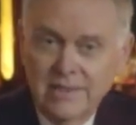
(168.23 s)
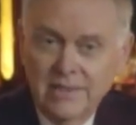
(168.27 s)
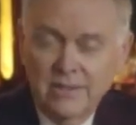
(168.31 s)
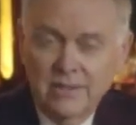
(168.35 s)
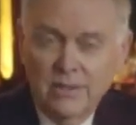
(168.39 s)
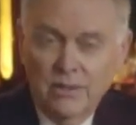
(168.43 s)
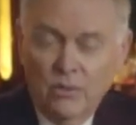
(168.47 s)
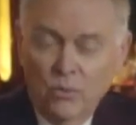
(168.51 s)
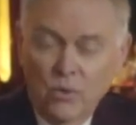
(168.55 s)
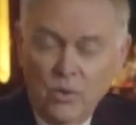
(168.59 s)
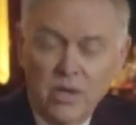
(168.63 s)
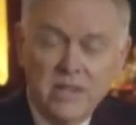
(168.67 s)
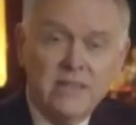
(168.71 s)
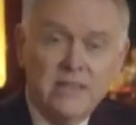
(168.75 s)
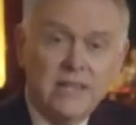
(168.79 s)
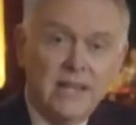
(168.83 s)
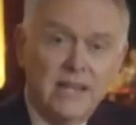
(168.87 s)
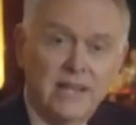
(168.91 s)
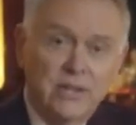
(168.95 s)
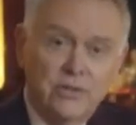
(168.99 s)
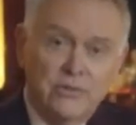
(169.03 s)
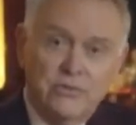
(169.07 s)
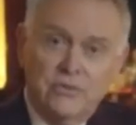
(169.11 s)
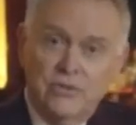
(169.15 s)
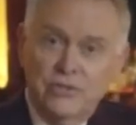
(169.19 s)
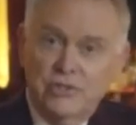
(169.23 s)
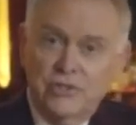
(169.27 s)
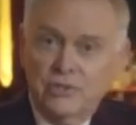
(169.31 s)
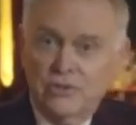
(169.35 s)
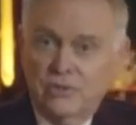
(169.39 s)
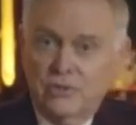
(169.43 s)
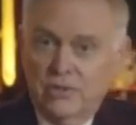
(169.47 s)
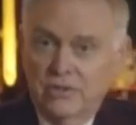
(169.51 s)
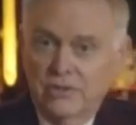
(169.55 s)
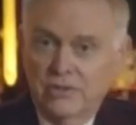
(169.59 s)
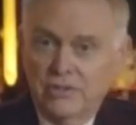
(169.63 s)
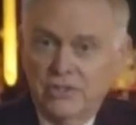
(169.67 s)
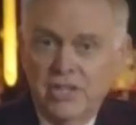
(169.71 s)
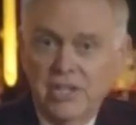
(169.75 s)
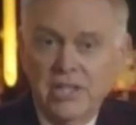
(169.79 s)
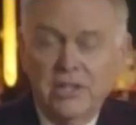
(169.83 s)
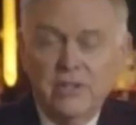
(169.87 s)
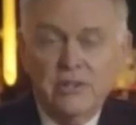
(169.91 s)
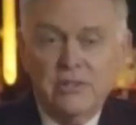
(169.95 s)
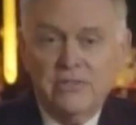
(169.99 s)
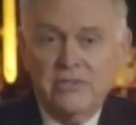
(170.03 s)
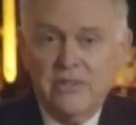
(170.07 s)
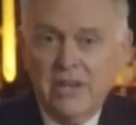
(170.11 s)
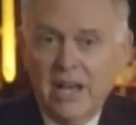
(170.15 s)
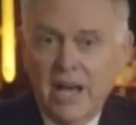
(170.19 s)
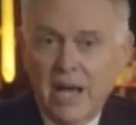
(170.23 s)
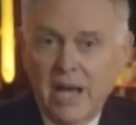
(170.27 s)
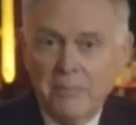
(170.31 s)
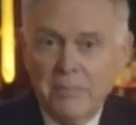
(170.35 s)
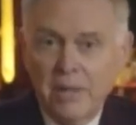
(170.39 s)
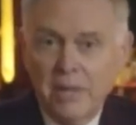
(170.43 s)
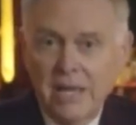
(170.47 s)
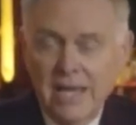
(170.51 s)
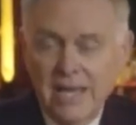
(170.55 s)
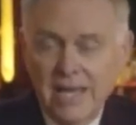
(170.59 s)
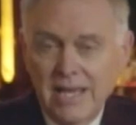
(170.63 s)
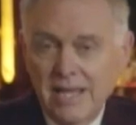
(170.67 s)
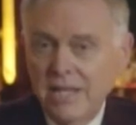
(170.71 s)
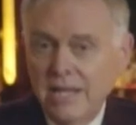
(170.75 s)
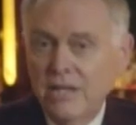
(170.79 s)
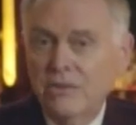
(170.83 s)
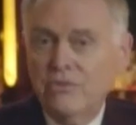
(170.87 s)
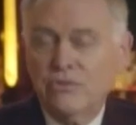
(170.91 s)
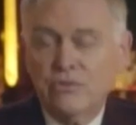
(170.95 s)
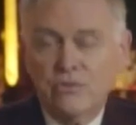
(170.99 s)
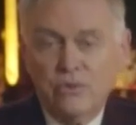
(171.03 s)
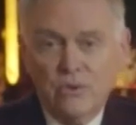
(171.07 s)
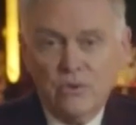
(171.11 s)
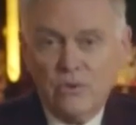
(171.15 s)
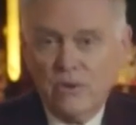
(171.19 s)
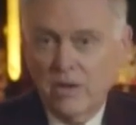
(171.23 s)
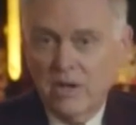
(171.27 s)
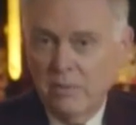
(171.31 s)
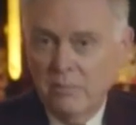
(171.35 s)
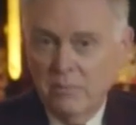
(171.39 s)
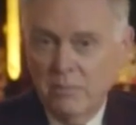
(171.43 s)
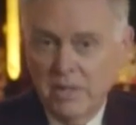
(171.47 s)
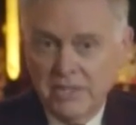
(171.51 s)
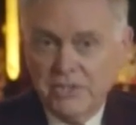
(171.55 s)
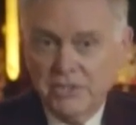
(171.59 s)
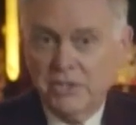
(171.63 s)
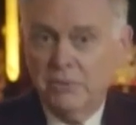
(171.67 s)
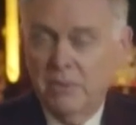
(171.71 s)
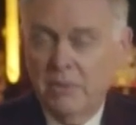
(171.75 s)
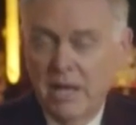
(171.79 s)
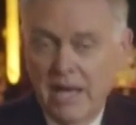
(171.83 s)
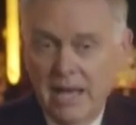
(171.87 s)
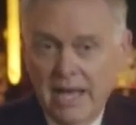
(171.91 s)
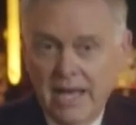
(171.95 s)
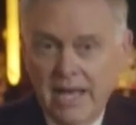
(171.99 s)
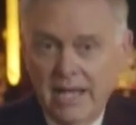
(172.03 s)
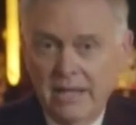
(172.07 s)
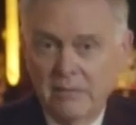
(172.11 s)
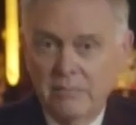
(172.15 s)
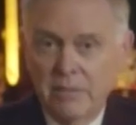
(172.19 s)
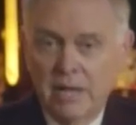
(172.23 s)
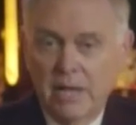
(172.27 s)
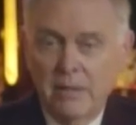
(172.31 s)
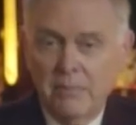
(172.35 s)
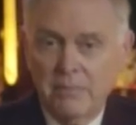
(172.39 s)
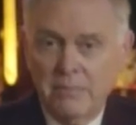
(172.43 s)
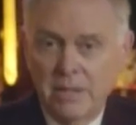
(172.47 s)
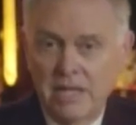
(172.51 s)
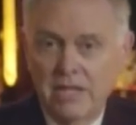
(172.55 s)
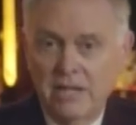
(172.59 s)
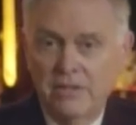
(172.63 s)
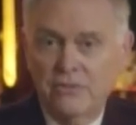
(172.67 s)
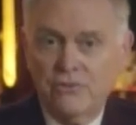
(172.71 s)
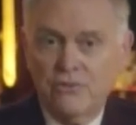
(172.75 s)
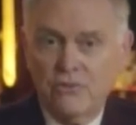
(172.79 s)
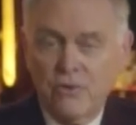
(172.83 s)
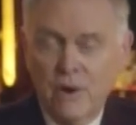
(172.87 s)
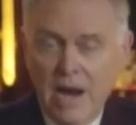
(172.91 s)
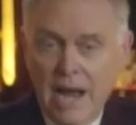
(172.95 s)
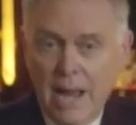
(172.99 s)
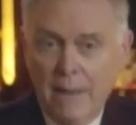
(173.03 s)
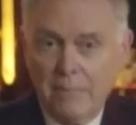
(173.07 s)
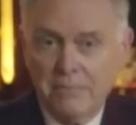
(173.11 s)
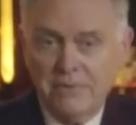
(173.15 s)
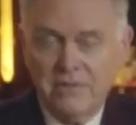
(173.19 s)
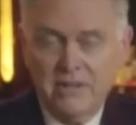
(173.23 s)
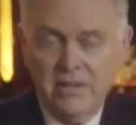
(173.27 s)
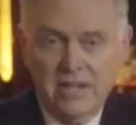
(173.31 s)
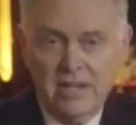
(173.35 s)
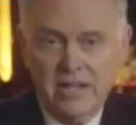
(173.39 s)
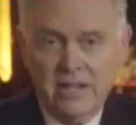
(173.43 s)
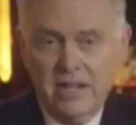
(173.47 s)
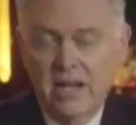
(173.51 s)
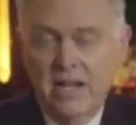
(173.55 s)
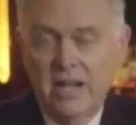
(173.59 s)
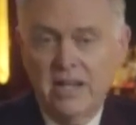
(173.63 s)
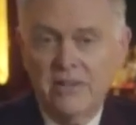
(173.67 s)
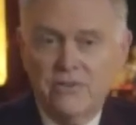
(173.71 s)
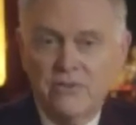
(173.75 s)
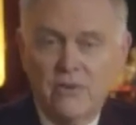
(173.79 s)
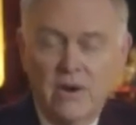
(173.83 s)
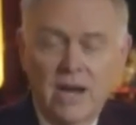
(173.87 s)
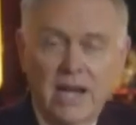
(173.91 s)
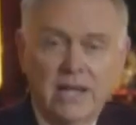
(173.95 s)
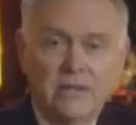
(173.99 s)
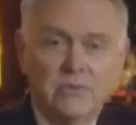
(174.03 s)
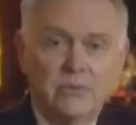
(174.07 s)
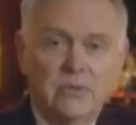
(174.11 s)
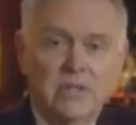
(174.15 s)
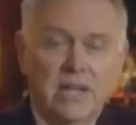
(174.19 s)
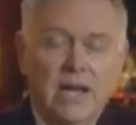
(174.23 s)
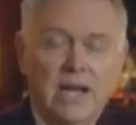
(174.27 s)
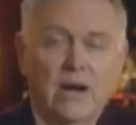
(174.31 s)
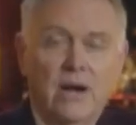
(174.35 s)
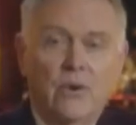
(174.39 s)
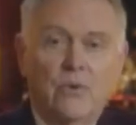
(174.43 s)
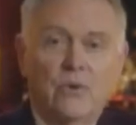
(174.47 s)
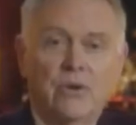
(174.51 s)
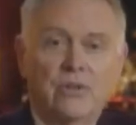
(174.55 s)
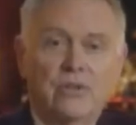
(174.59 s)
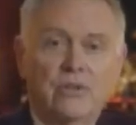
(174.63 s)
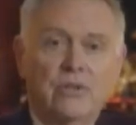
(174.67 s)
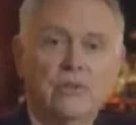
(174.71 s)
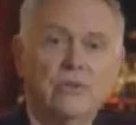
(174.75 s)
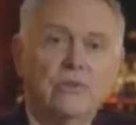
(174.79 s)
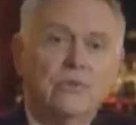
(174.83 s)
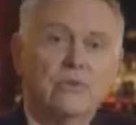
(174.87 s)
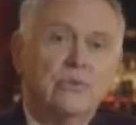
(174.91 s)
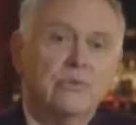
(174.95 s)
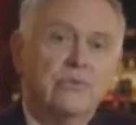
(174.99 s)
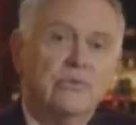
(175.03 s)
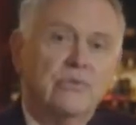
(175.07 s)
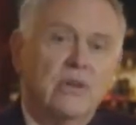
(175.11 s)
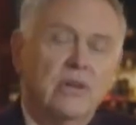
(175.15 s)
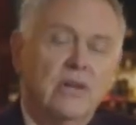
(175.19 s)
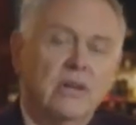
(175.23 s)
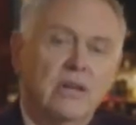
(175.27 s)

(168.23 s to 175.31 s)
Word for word: One thing is for sure, she could top any story Mitchum had about being trapped in a contract with Howard Hughes.